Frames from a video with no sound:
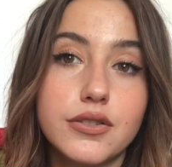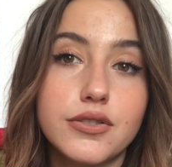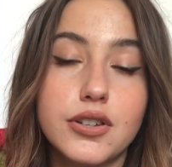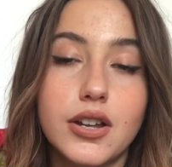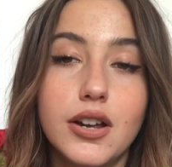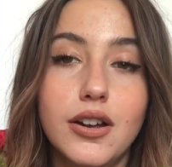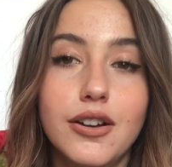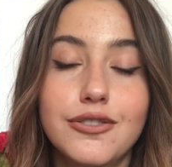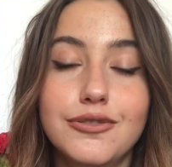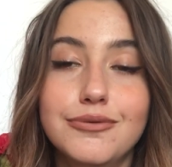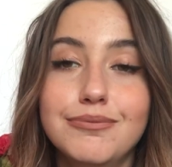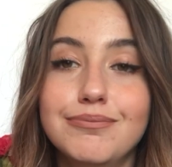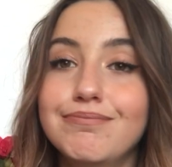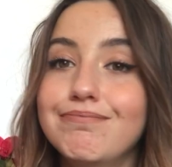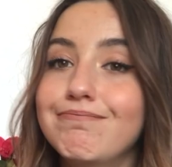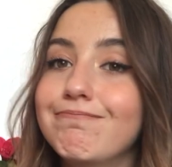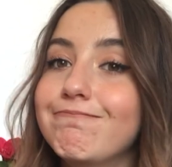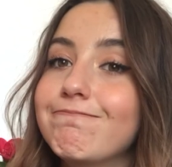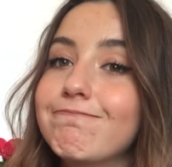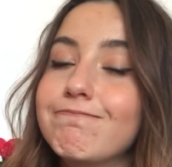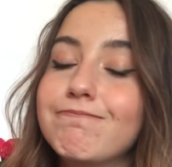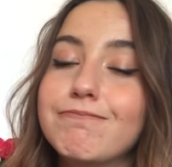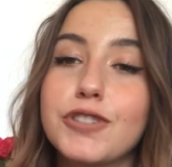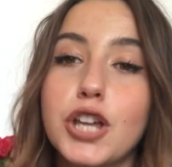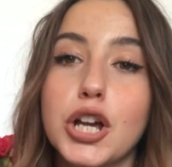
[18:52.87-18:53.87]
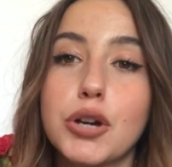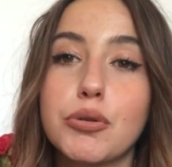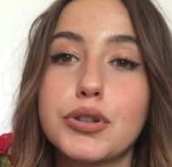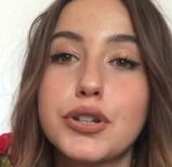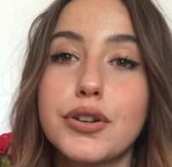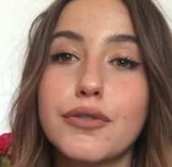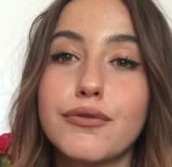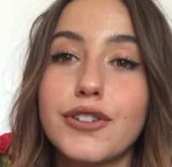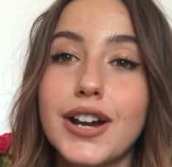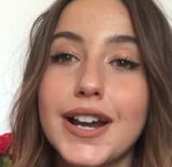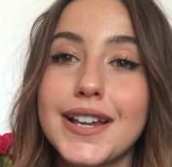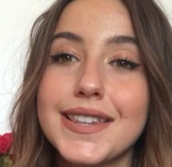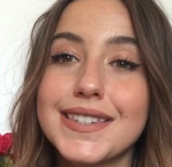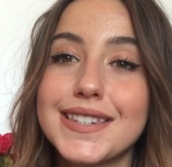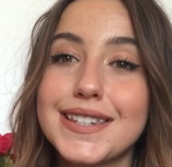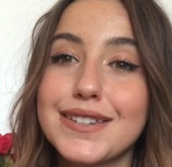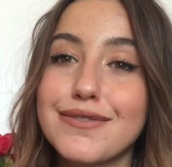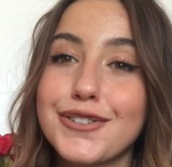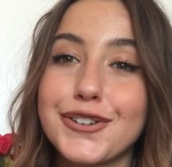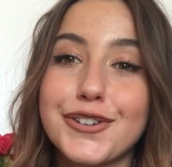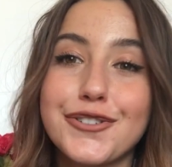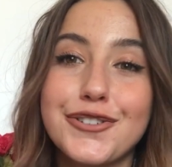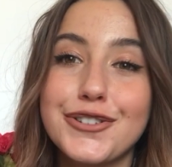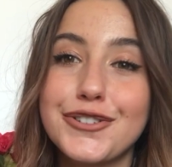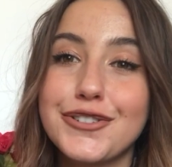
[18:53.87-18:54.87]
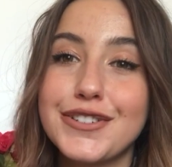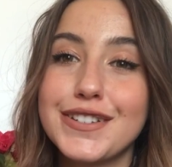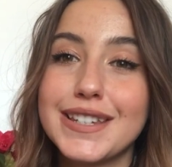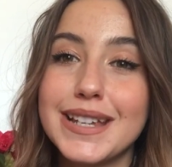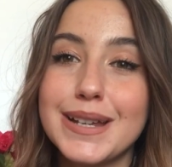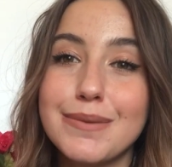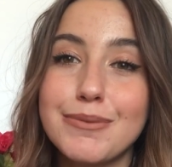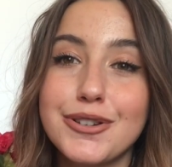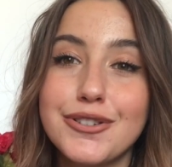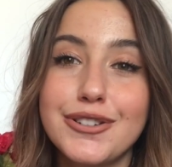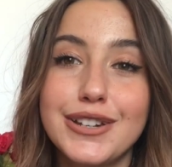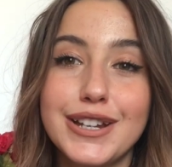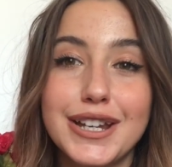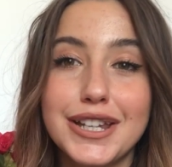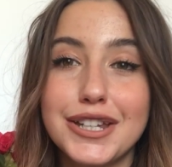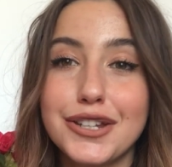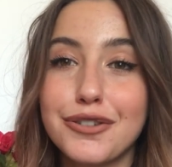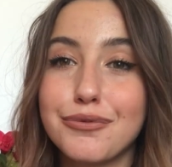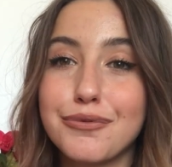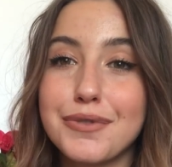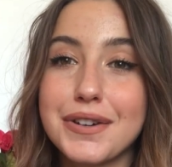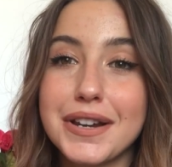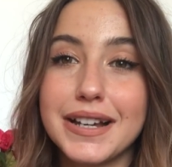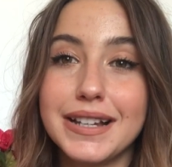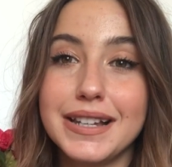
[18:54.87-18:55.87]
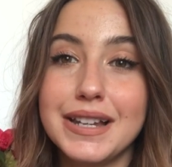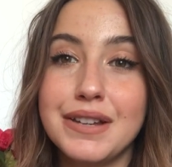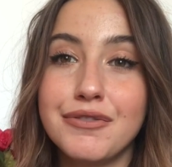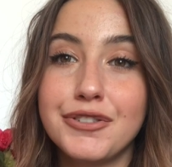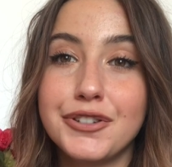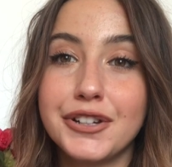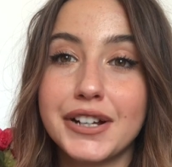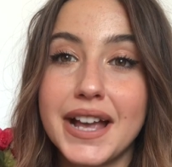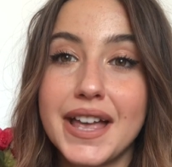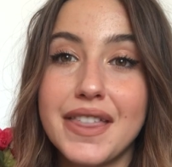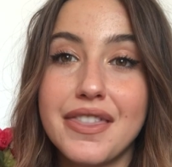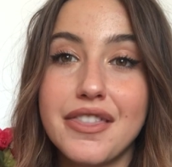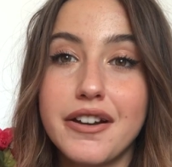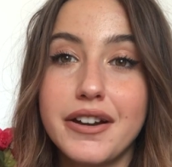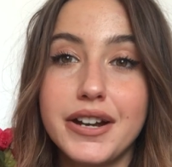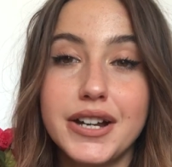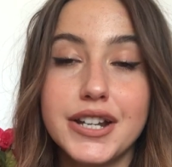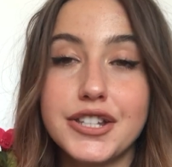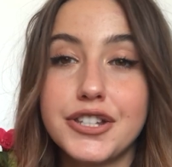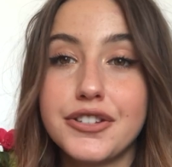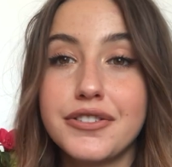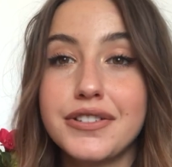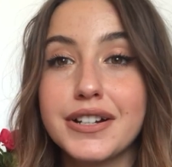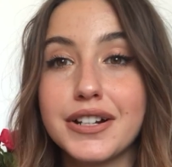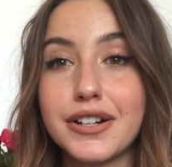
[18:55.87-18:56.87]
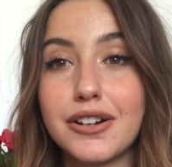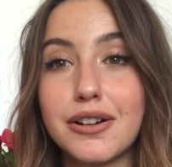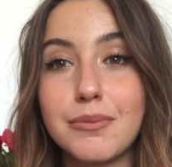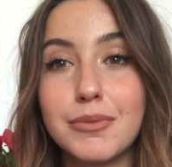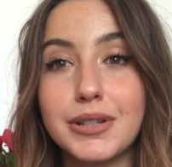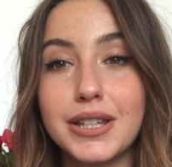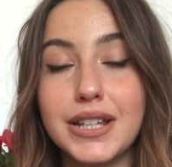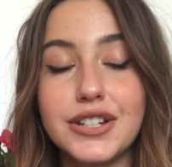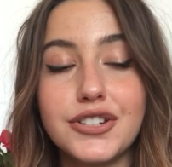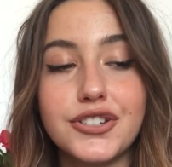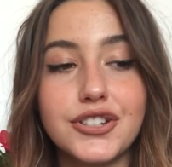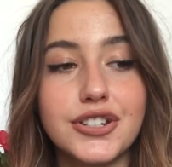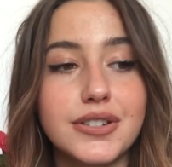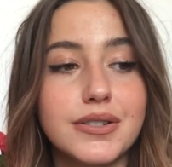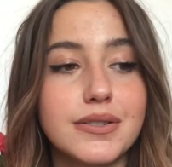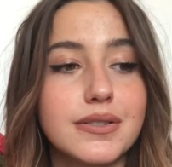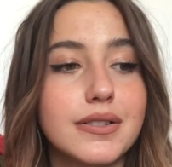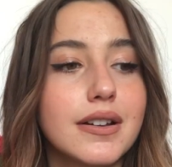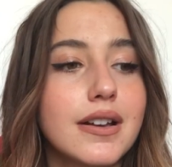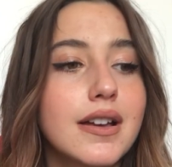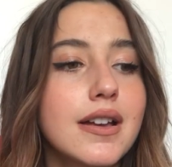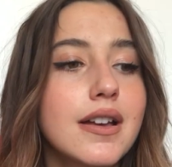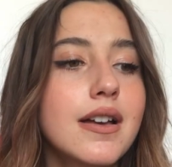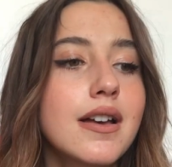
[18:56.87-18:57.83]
So talk with your friends if you're going to the same uni and if you want to live together in student accommodation.